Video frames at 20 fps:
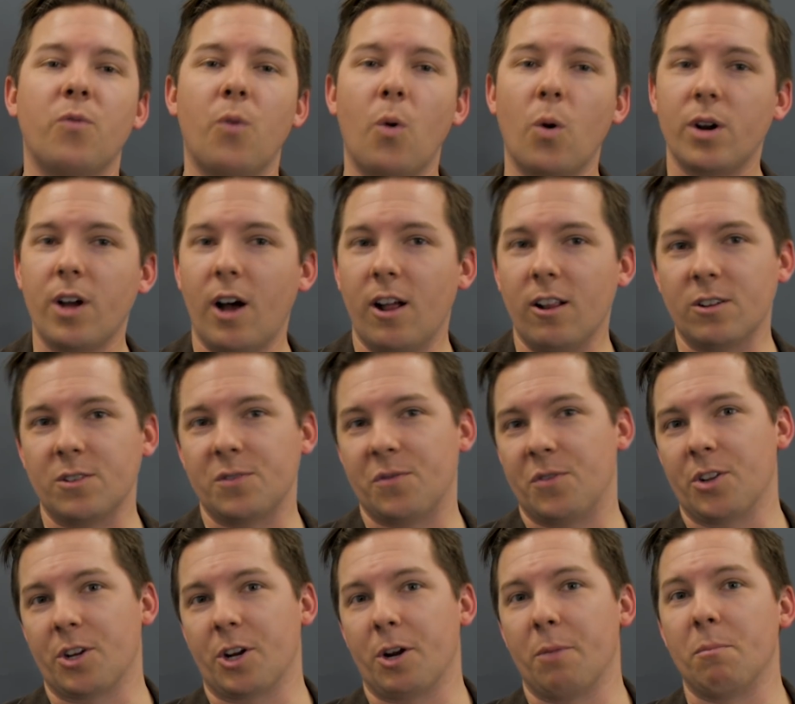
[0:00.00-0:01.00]
$4
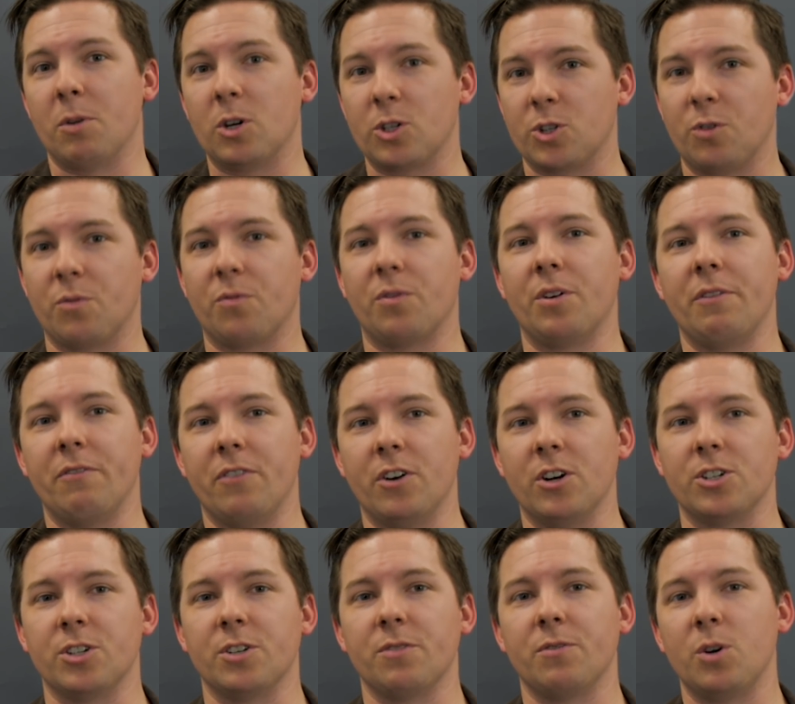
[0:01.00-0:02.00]
for the commercial-free
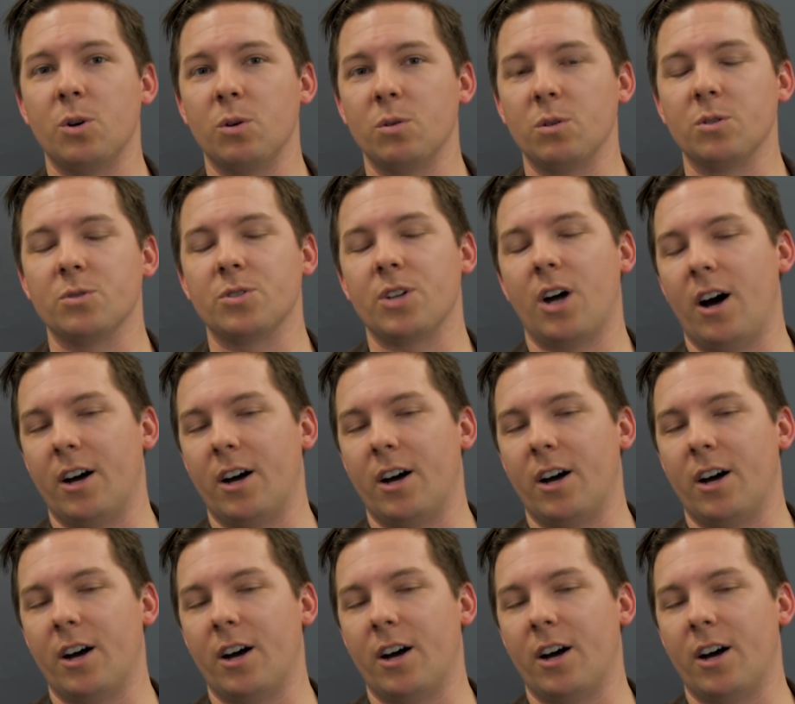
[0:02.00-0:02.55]
version of Hulu's